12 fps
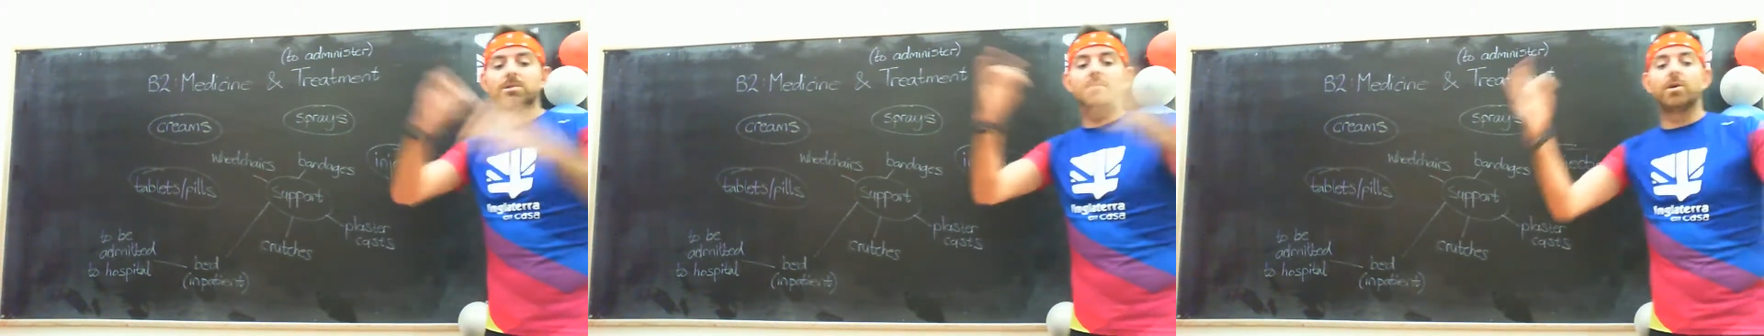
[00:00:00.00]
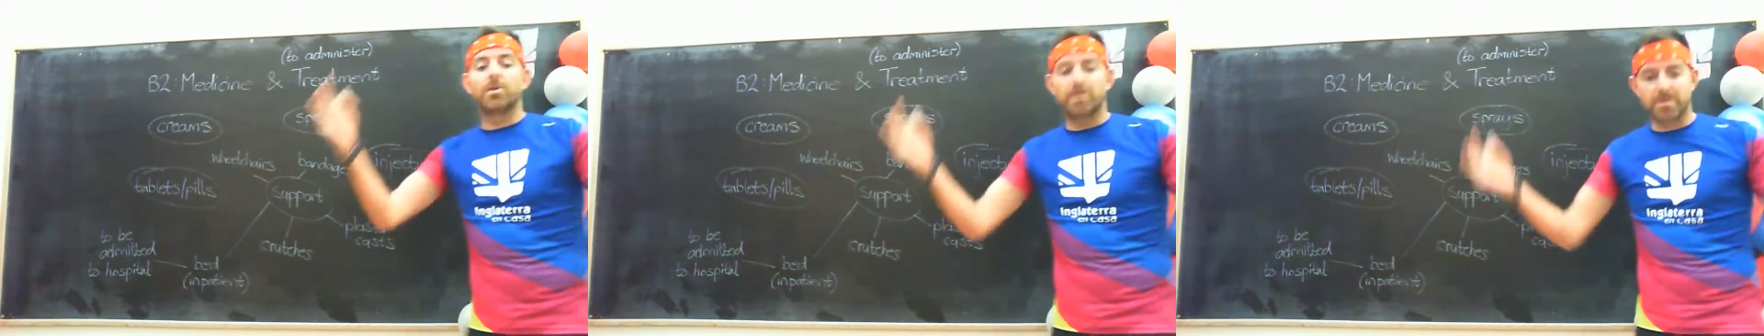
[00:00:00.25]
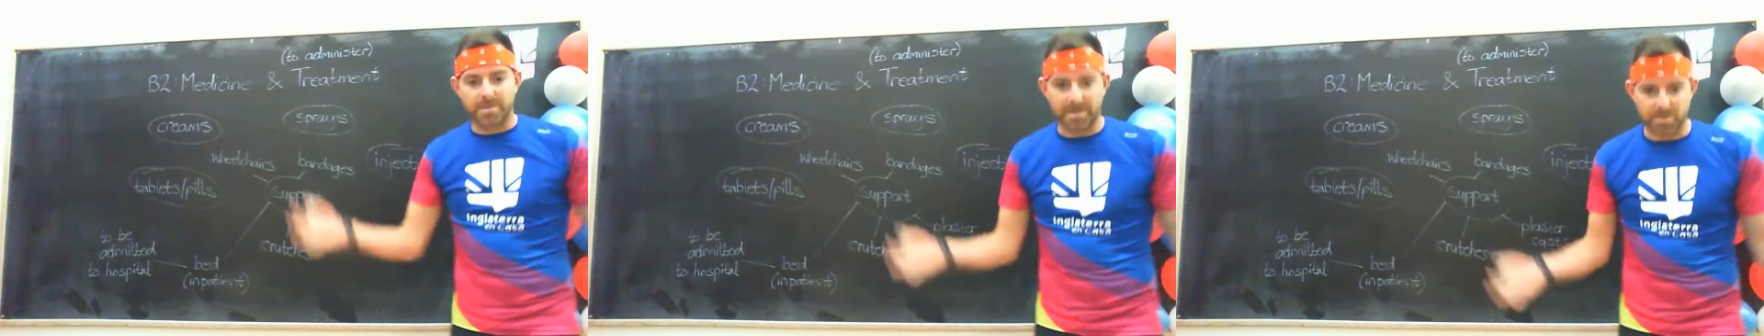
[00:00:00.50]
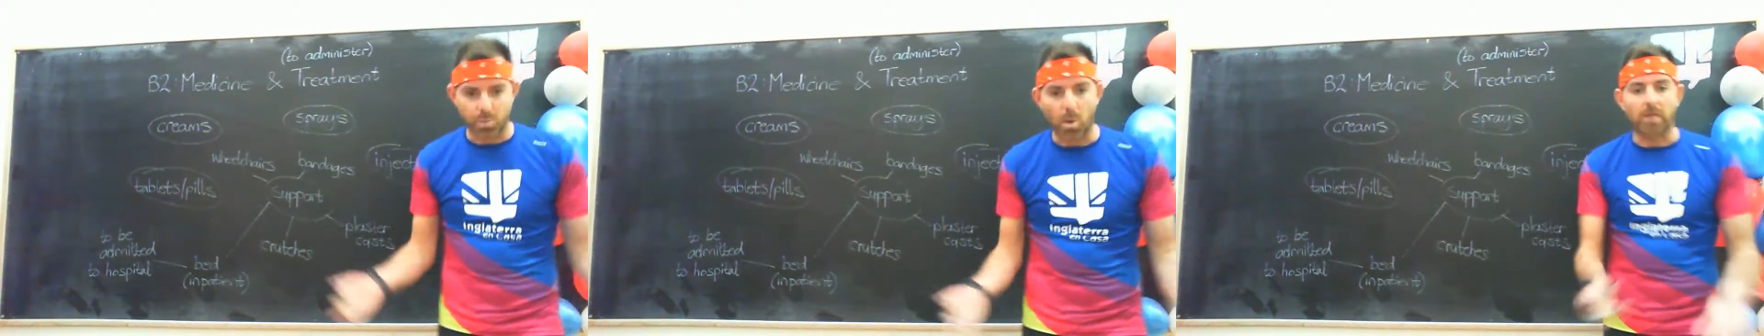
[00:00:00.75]
of others
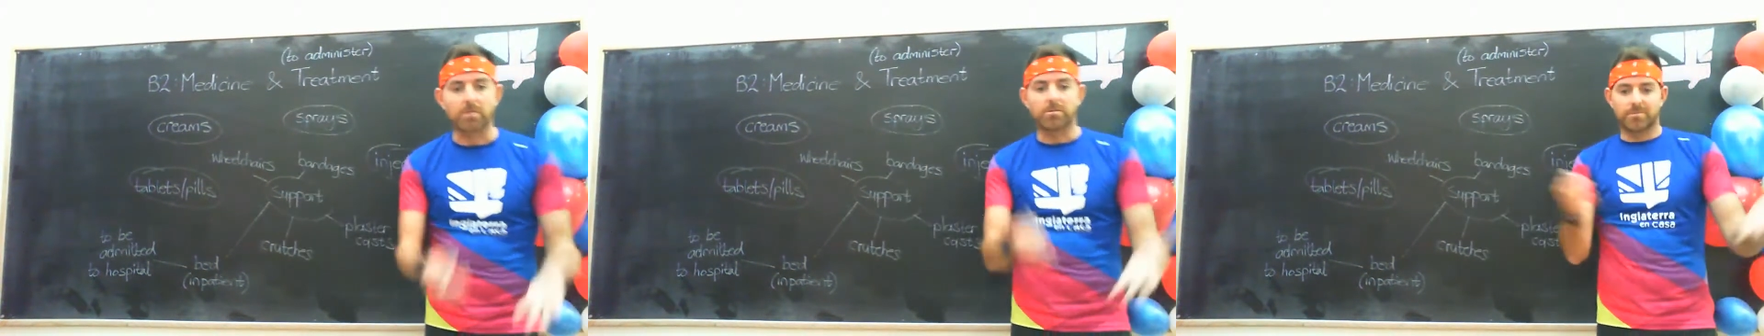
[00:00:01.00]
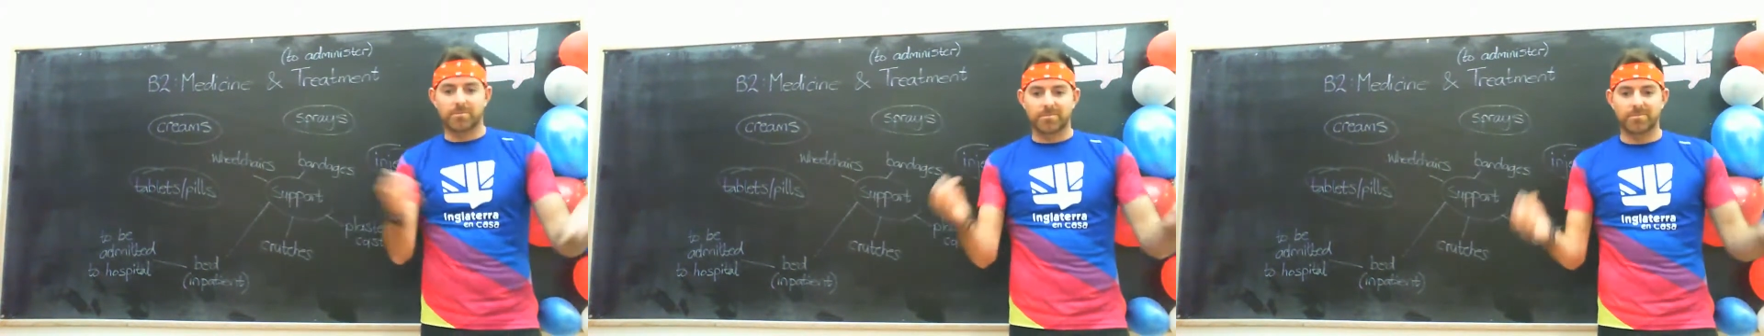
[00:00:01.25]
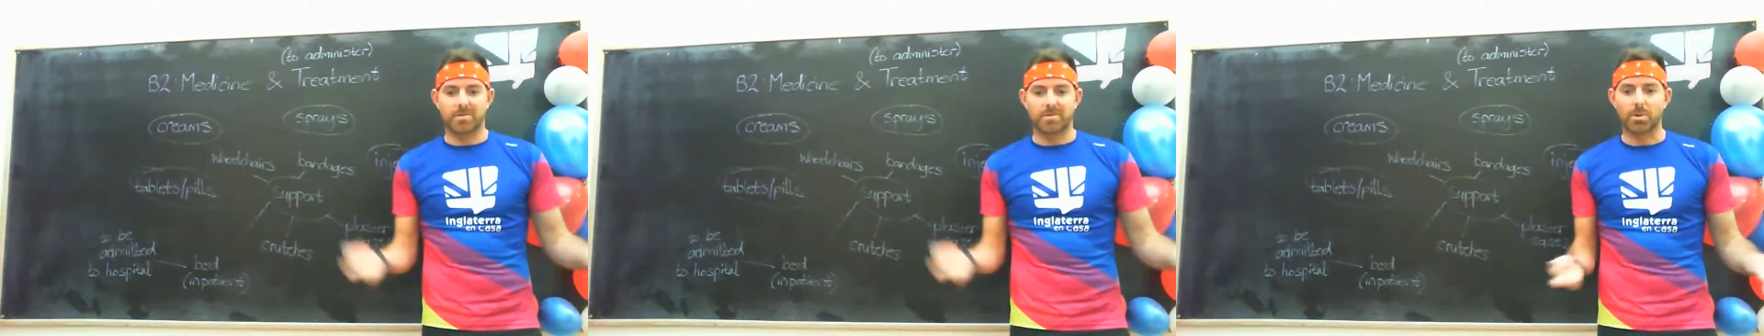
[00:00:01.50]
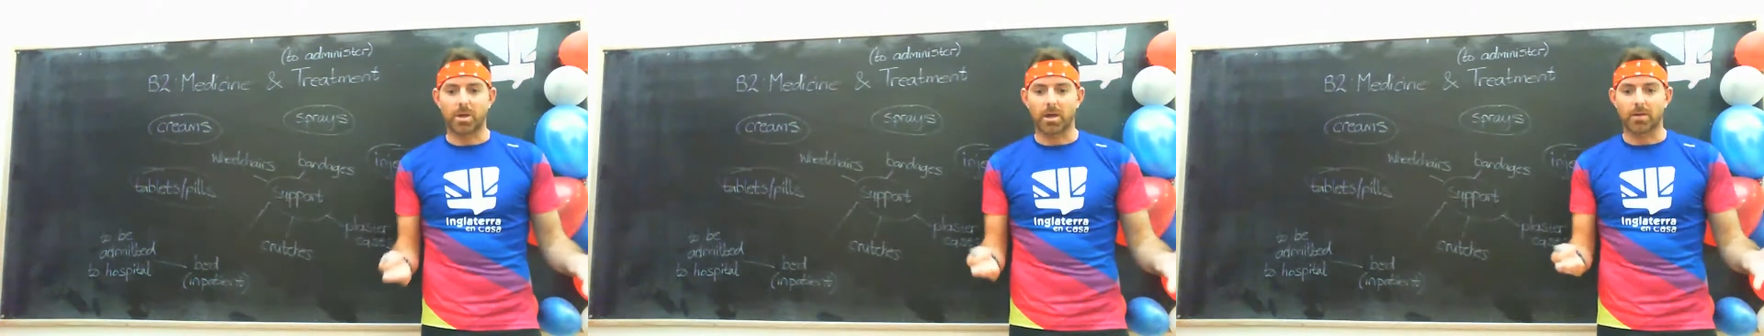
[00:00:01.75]
as well.
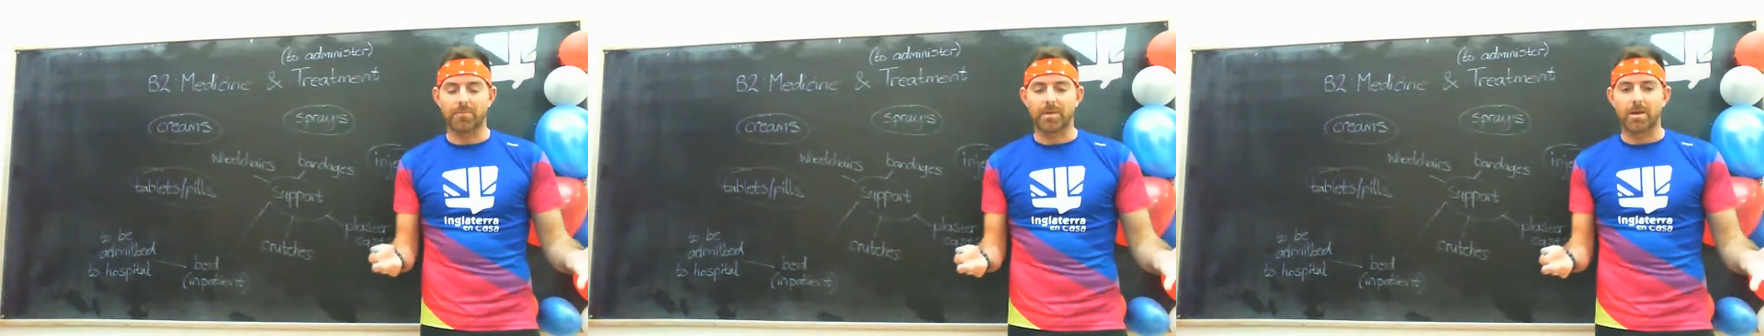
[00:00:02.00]
Okay,